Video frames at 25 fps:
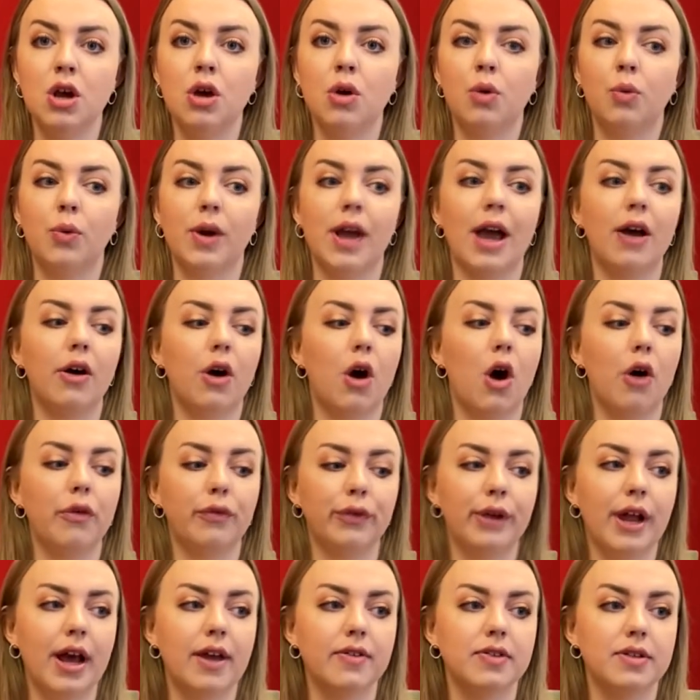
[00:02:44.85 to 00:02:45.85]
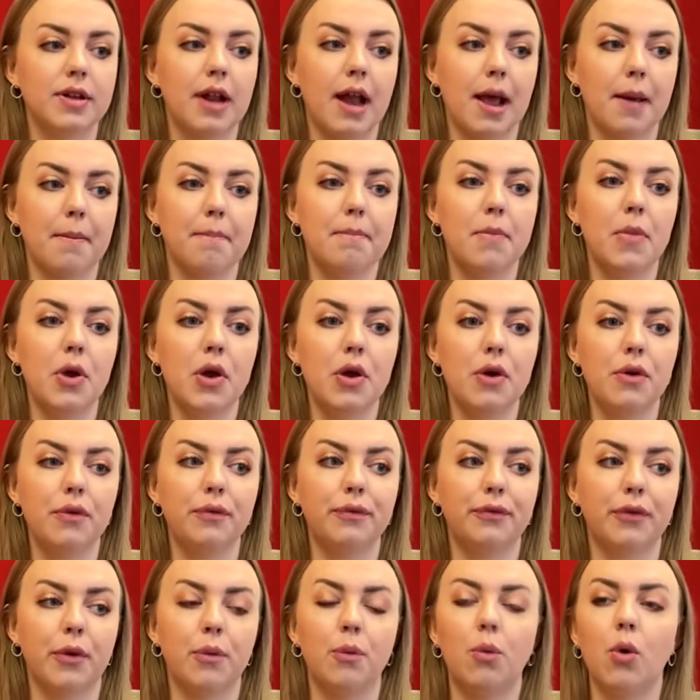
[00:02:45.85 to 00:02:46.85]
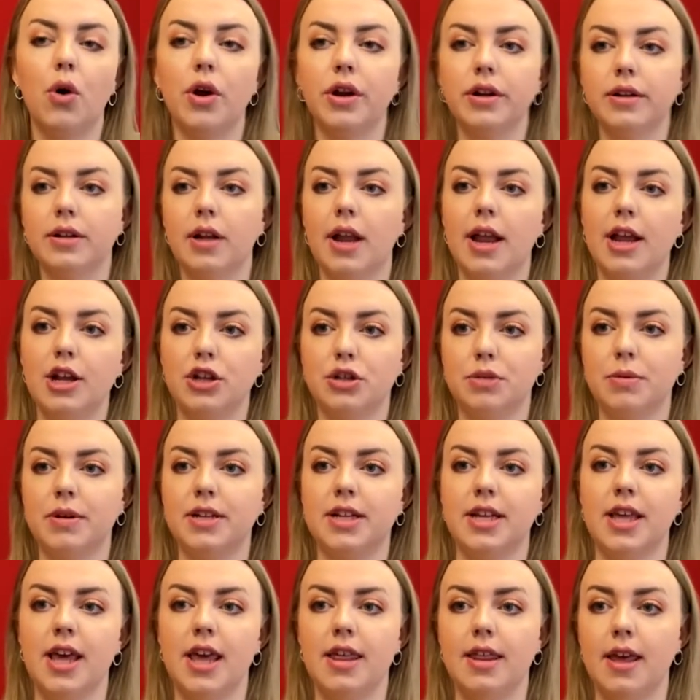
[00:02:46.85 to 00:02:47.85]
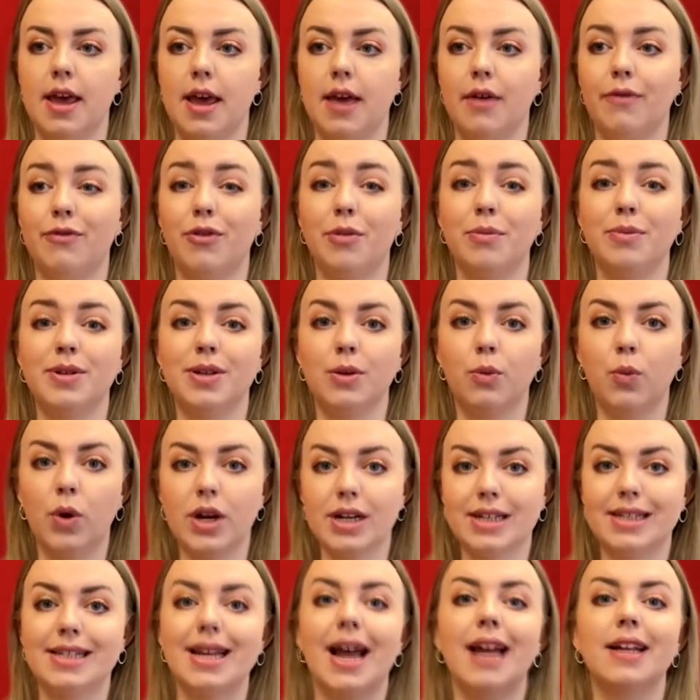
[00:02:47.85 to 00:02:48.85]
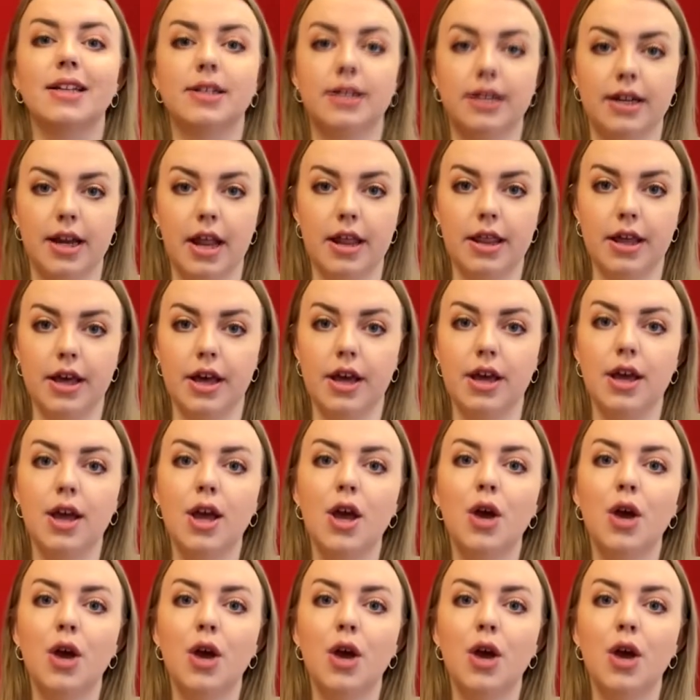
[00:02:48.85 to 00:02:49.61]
We often have to move from one instrument to the other, from one stand to another.